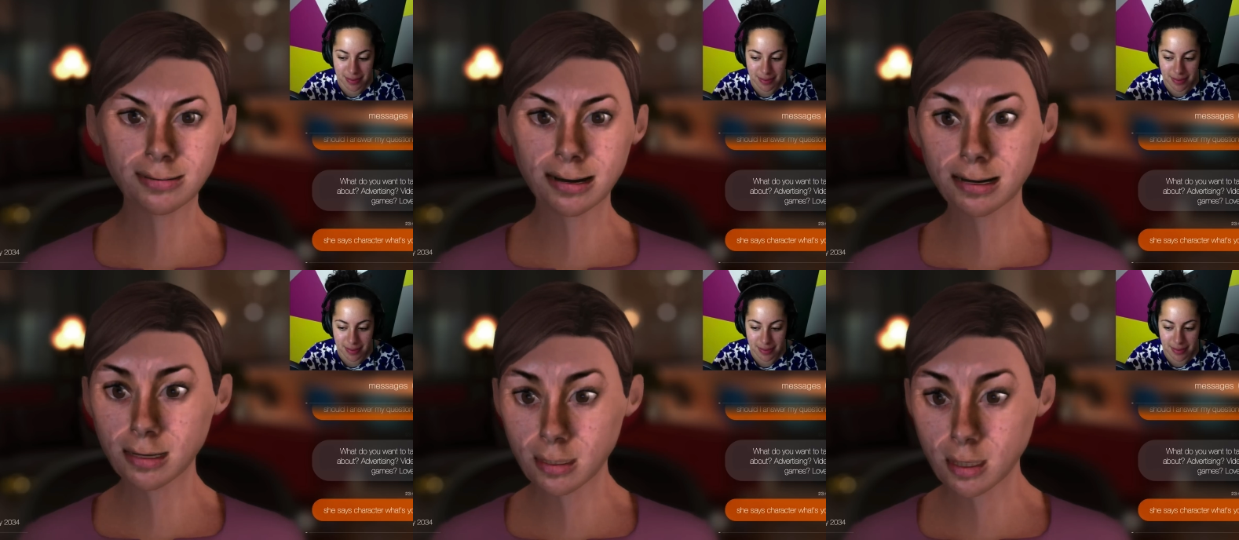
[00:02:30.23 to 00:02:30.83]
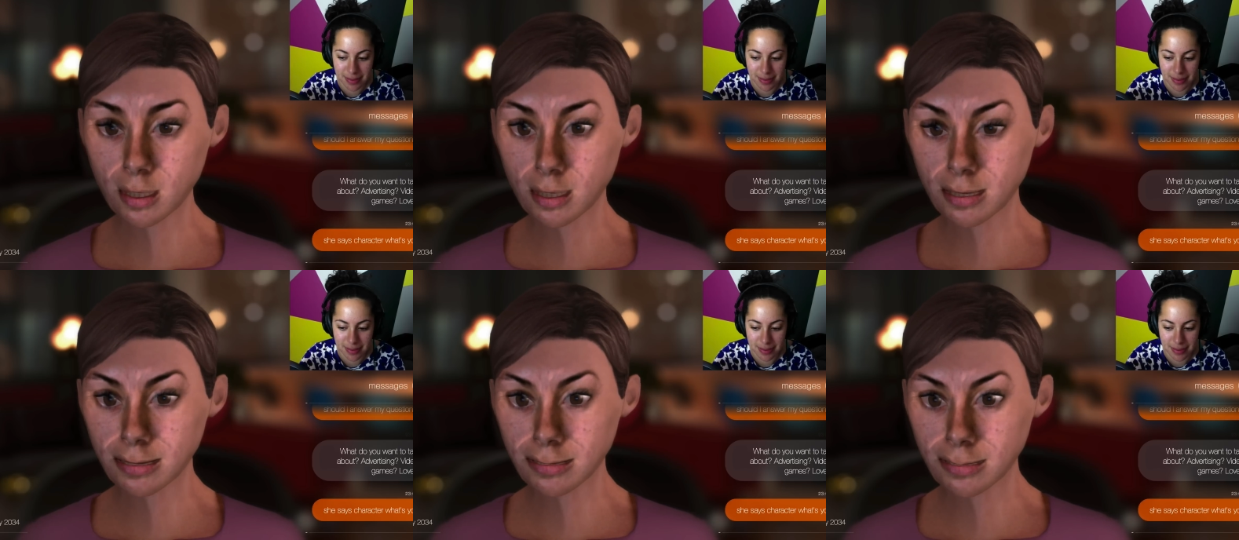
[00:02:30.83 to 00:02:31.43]
Speaker 1: In the
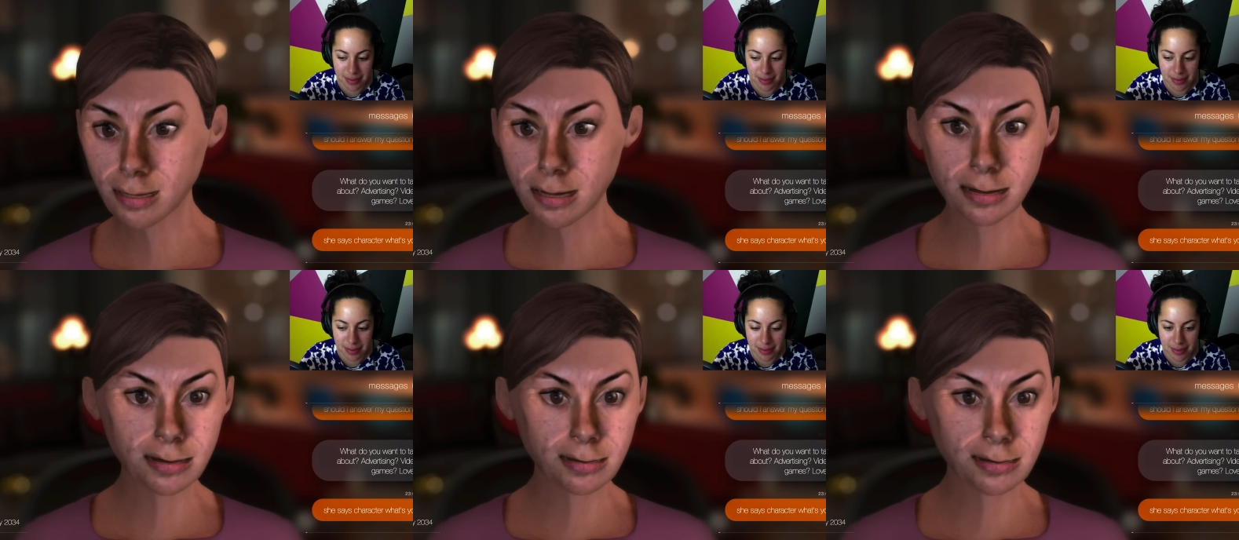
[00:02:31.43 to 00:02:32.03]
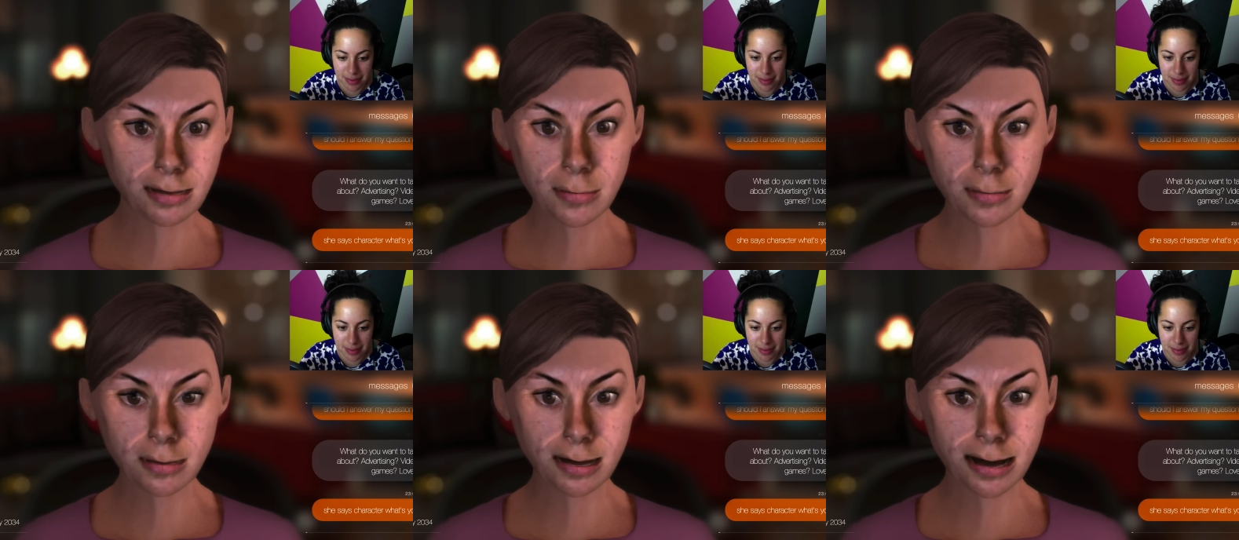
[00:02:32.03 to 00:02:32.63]
future, you can
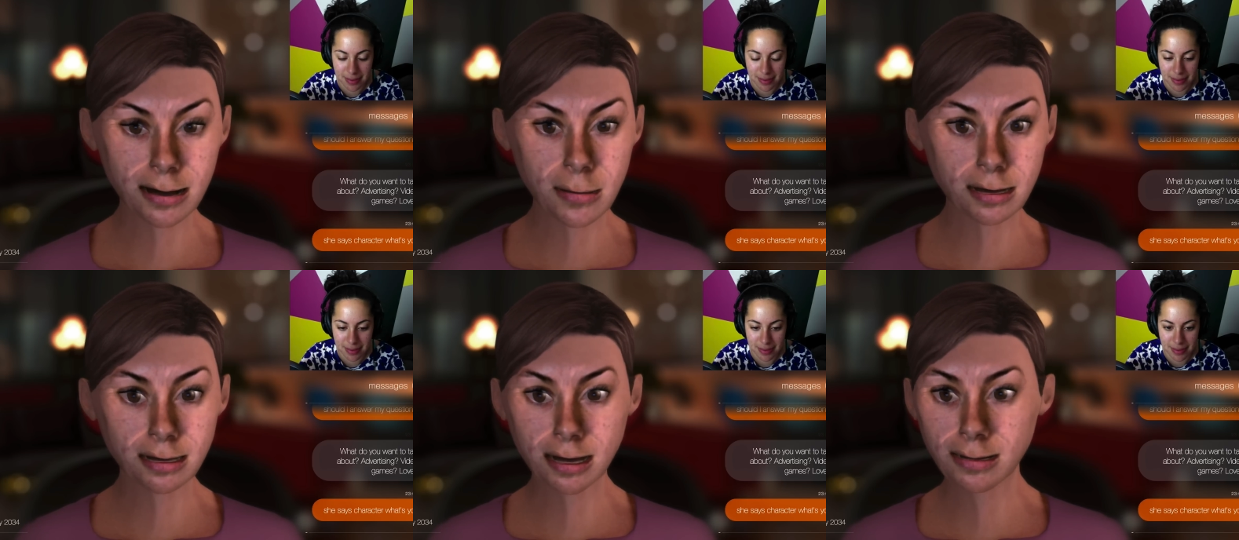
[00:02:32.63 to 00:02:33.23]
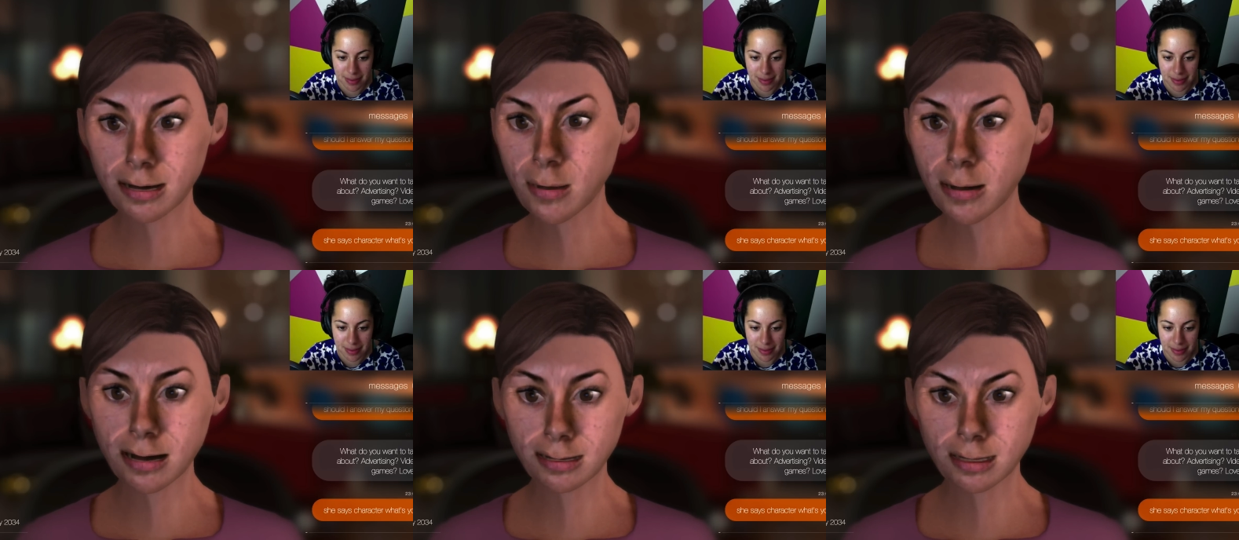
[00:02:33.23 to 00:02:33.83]
communicate with yourself in the
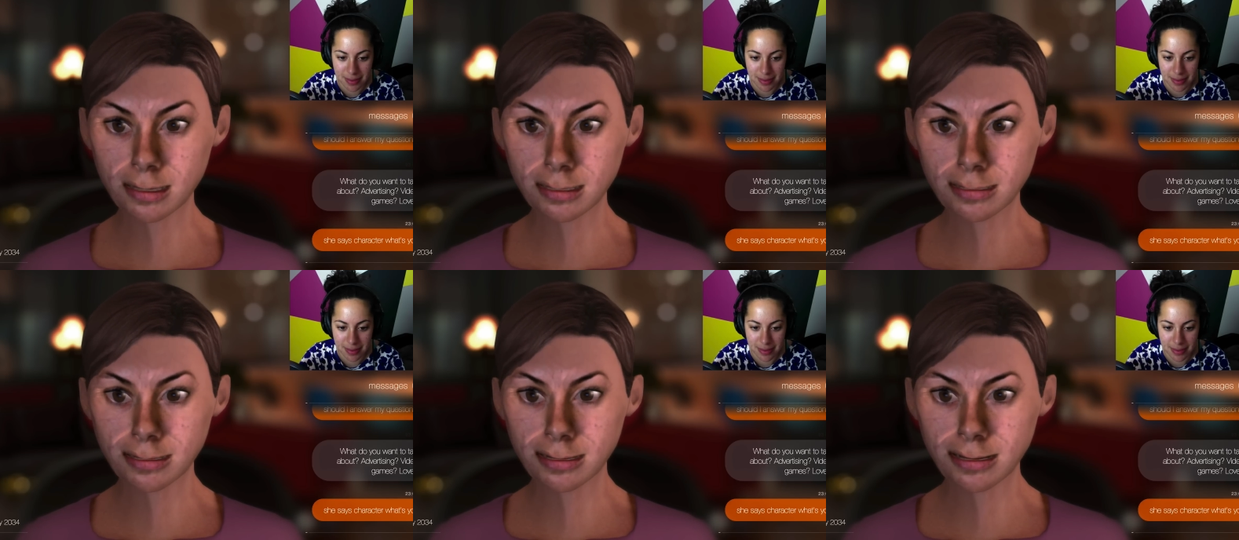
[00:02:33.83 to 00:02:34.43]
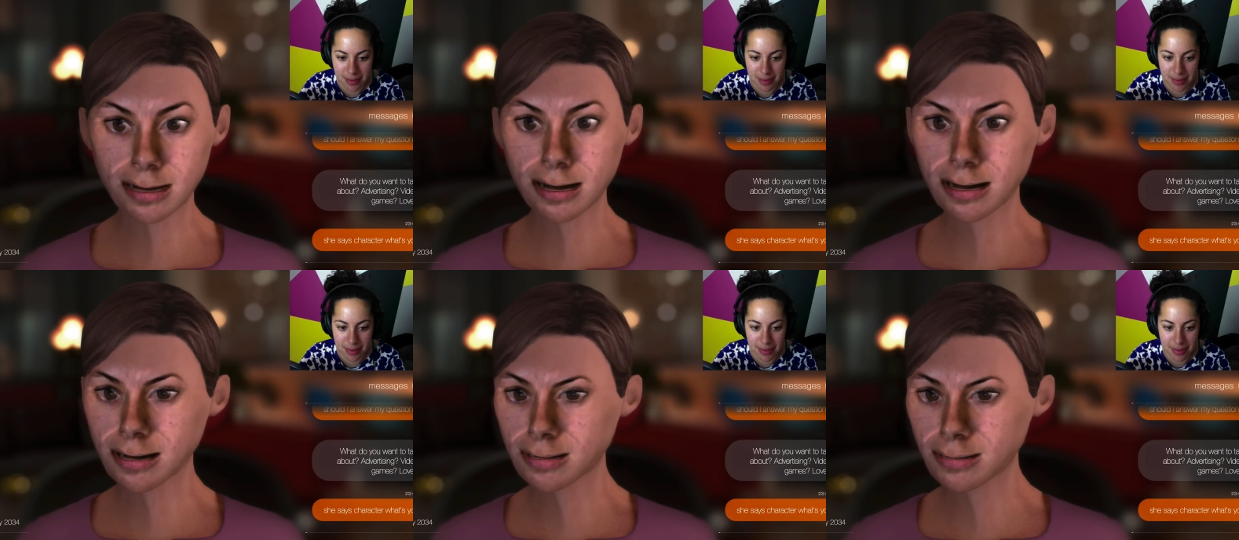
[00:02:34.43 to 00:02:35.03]
past.
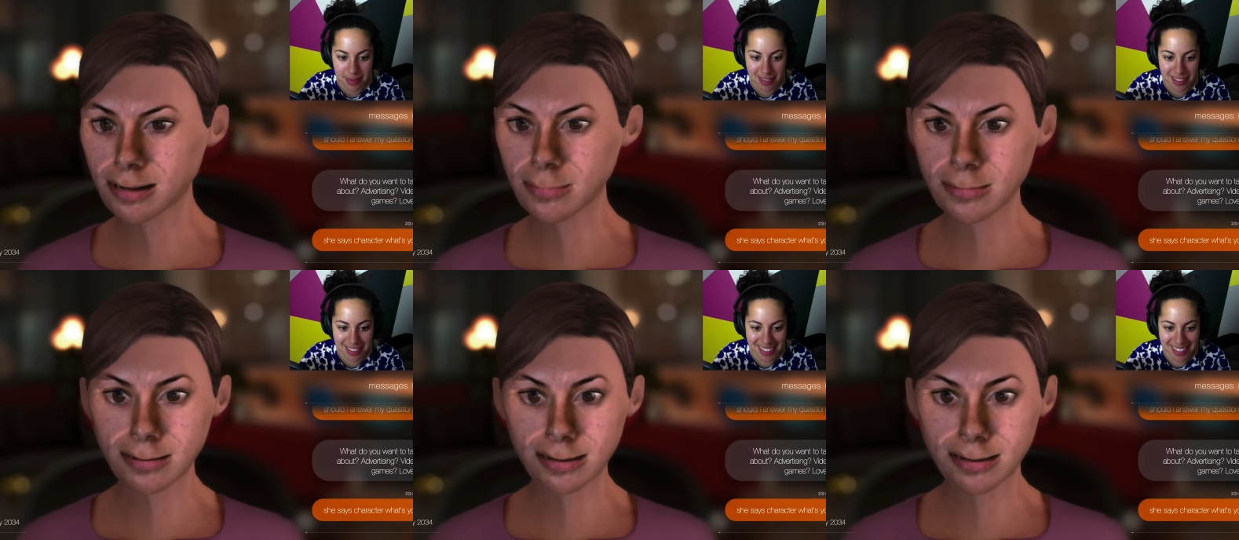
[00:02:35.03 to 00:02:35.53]
Incredible,